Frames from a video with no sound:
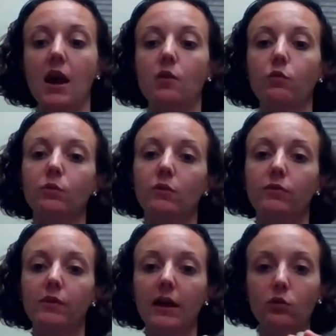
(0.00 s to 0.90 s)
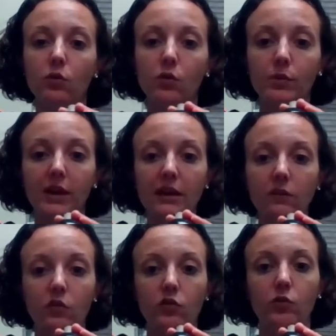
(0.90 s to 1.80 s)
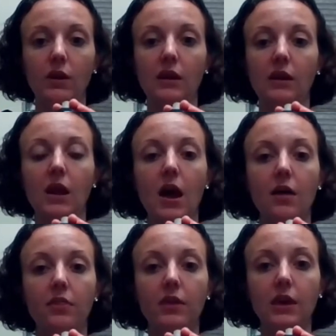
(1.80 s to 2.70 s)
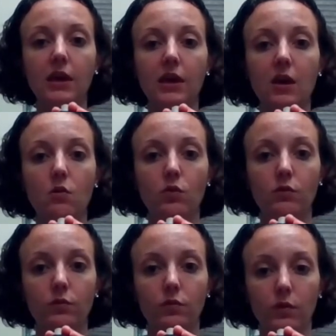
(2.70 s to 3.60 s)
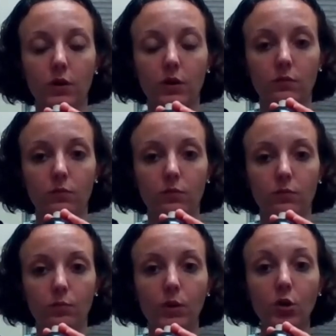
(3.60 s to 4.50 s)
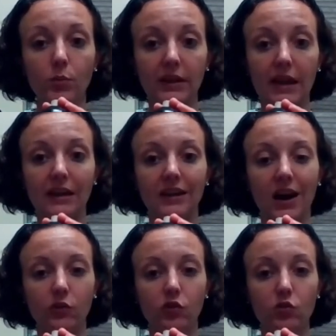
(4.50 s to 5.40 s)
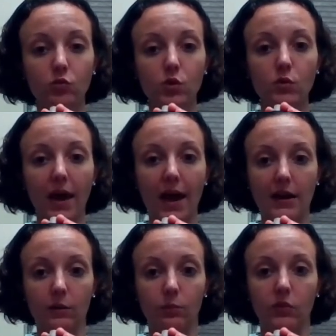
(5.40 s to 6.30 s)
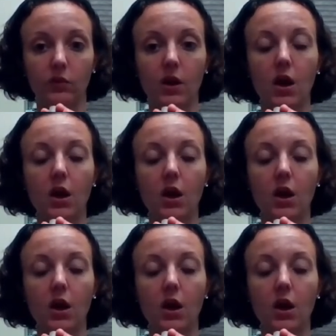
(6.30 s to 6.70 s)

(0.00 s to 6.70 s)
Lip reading: If we reflect through the plane of the screen, the mirror plane cuts through the atoms.